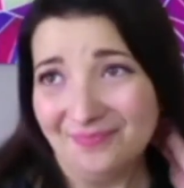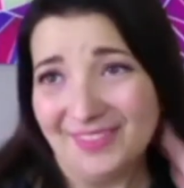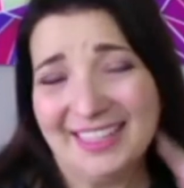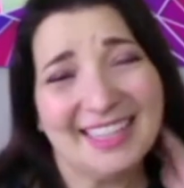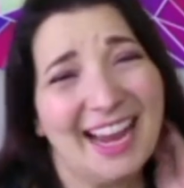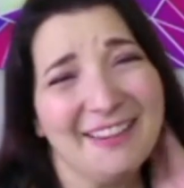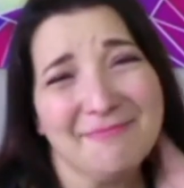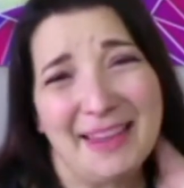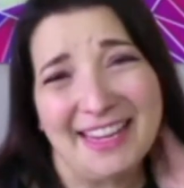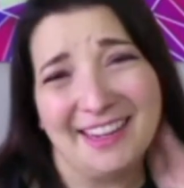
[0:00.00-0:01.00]
It's kind
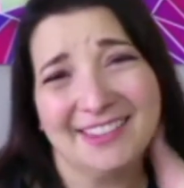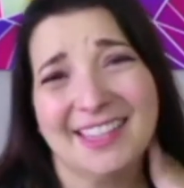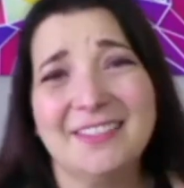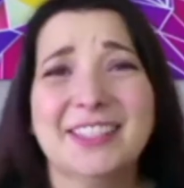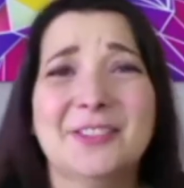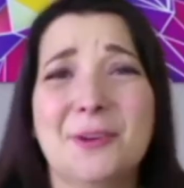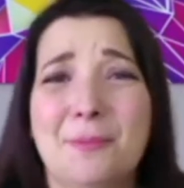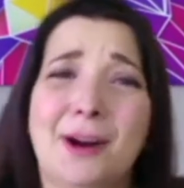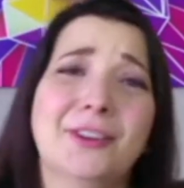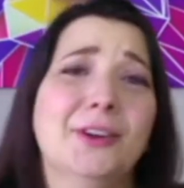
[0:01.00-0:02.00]
of making ourselves into a
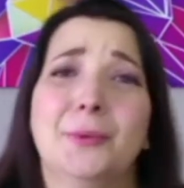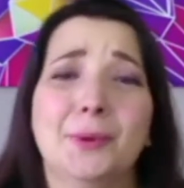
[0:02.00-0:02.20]
martyr.